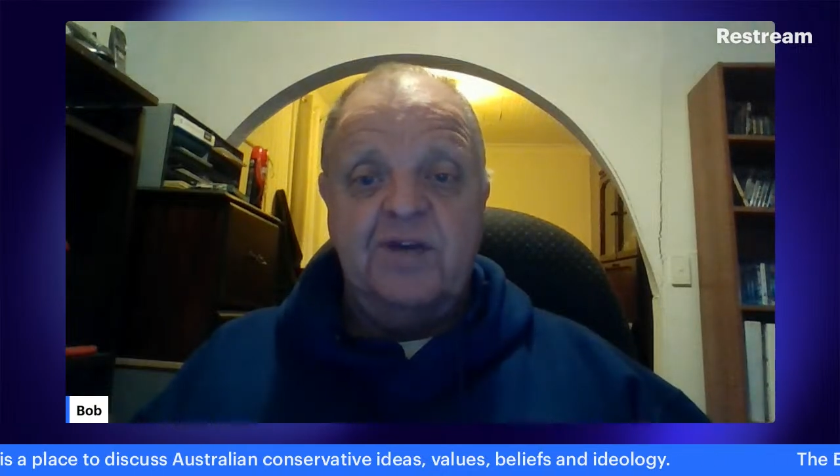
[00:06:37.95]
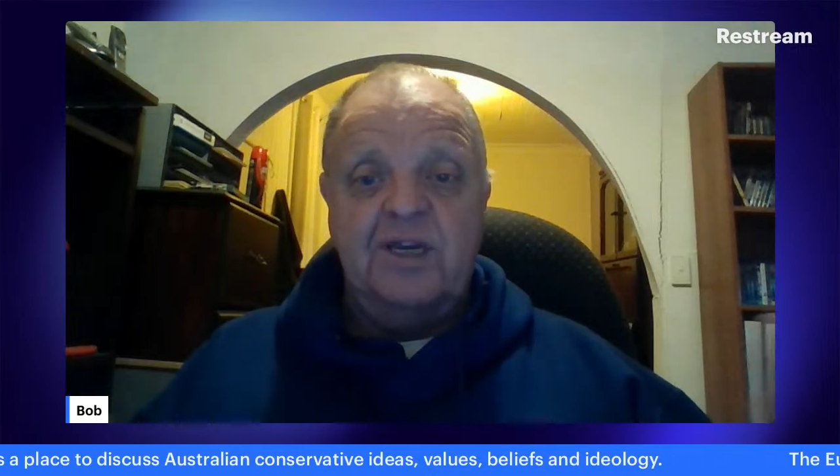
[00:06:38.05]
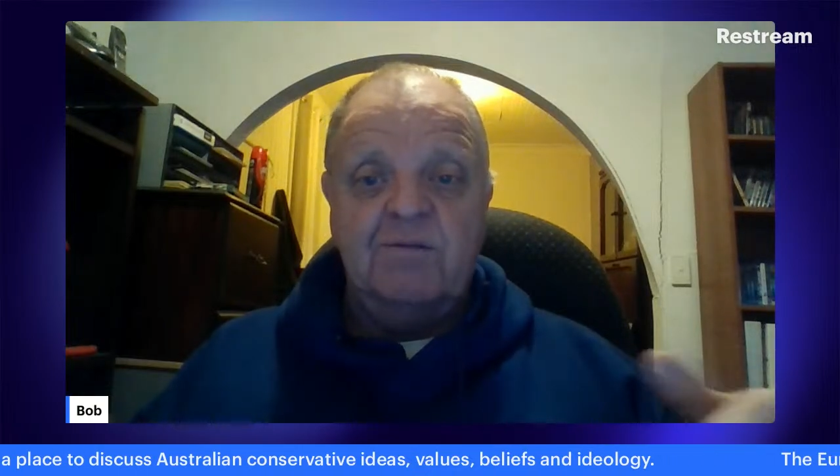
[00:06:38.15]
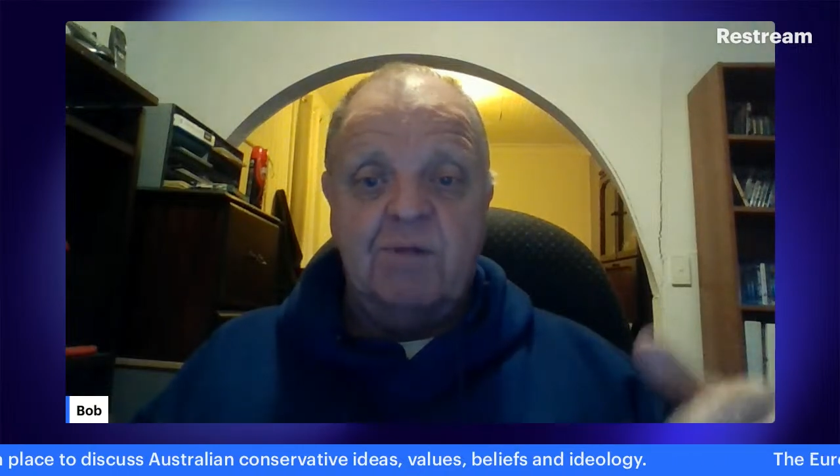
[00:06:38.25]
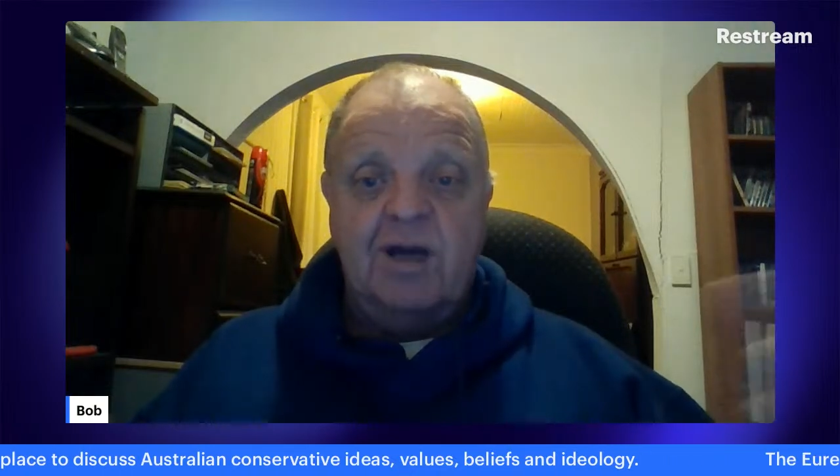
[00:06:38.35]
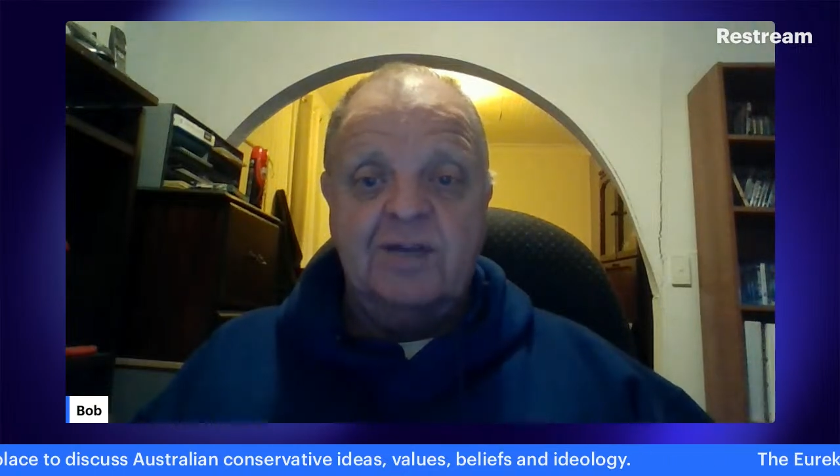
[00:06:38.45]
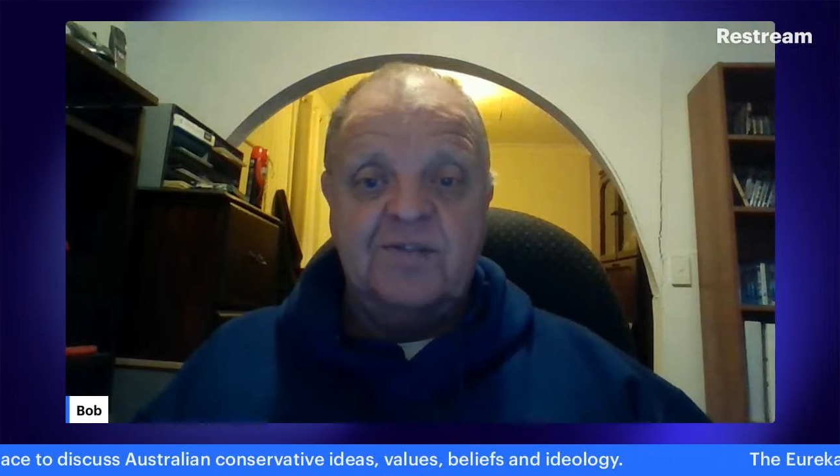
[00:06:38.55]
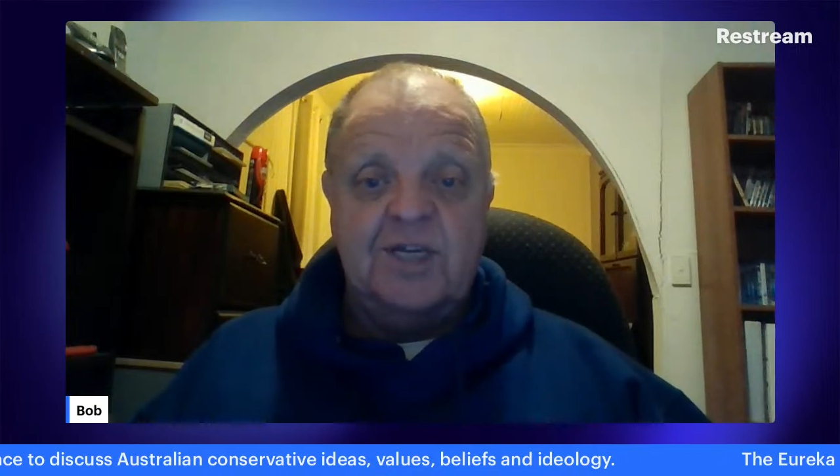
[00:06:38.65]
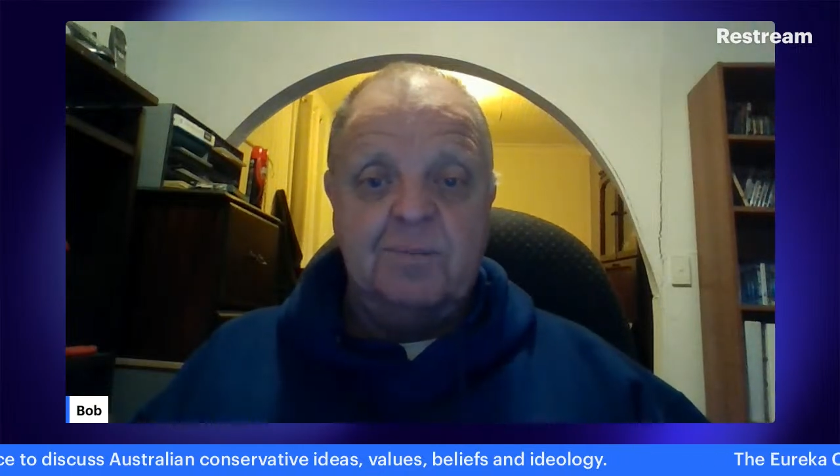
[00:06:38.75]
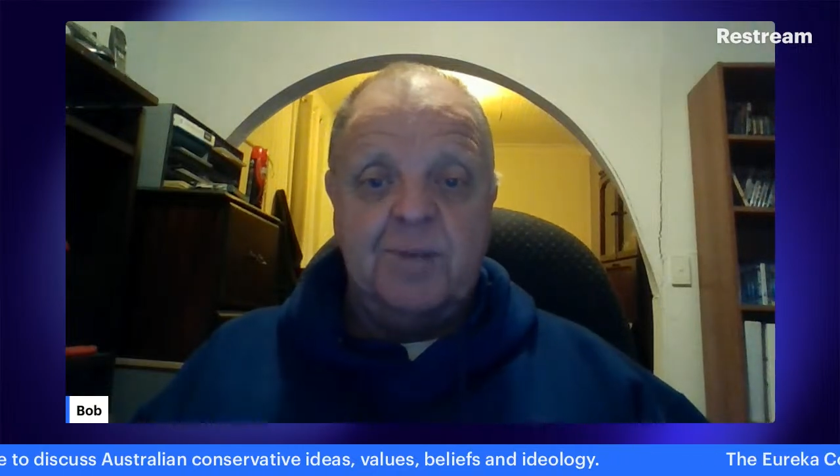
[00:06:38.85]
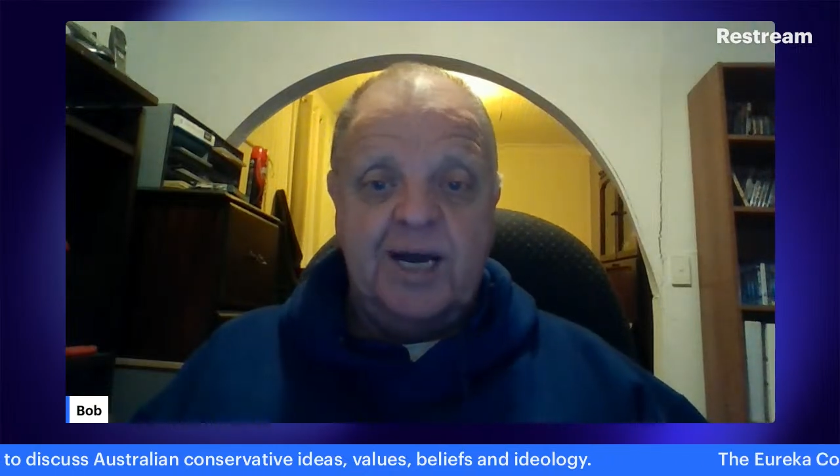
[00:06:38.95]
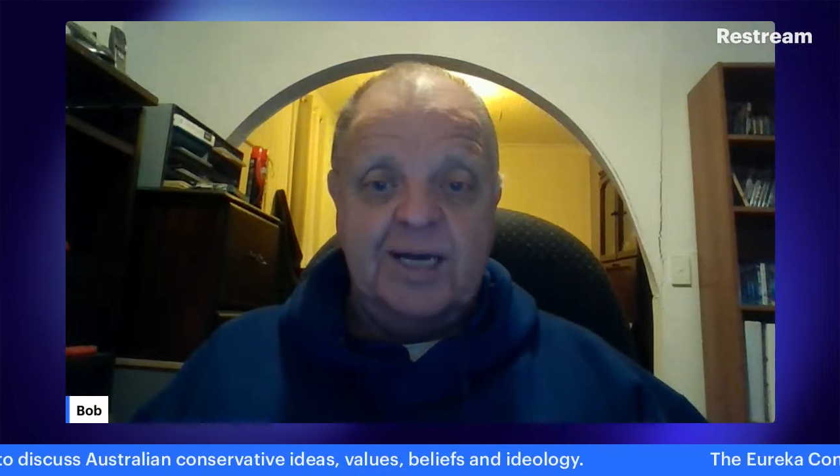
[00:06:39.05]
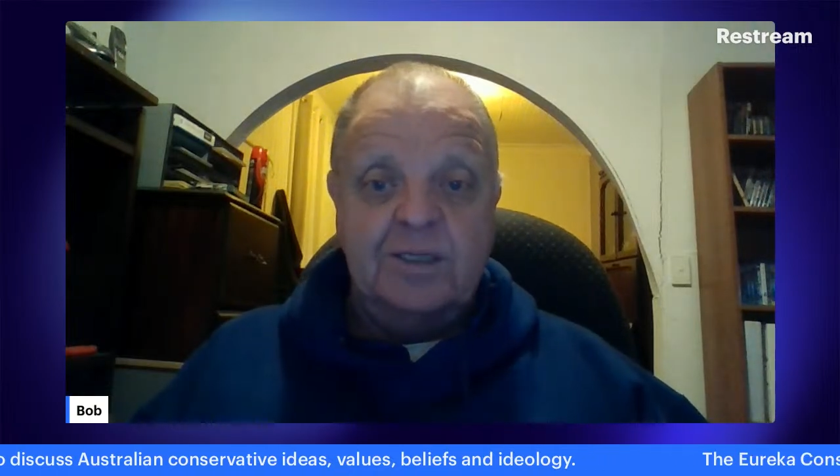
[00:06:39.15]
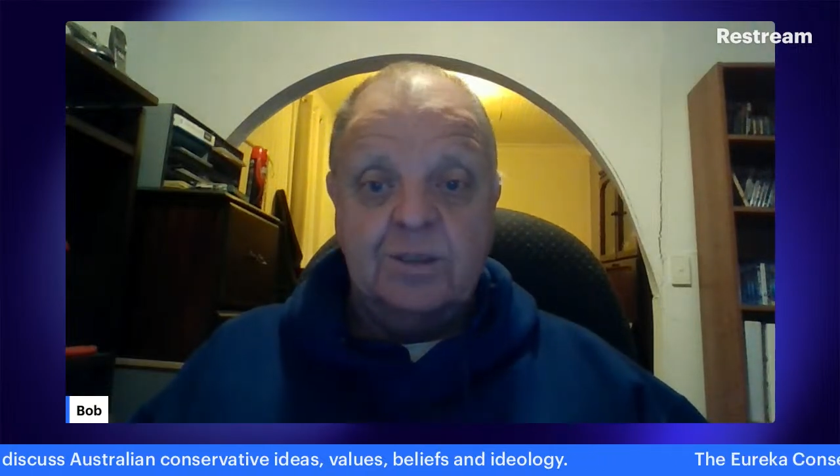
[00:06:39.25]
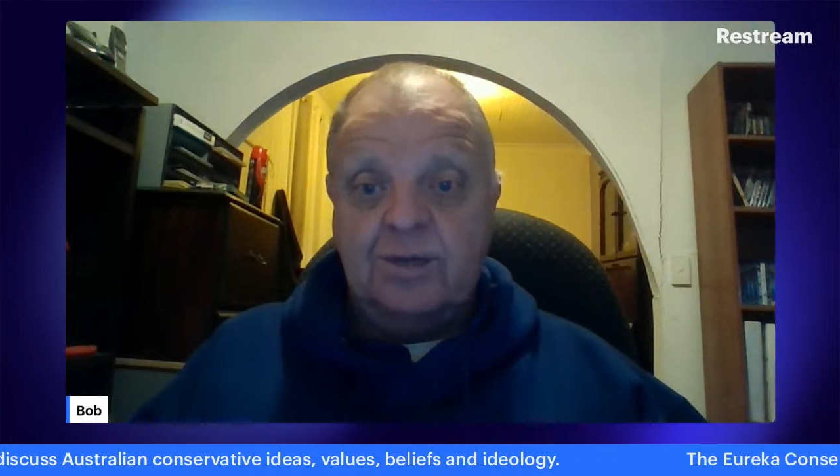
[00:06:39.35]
if any right of centre parties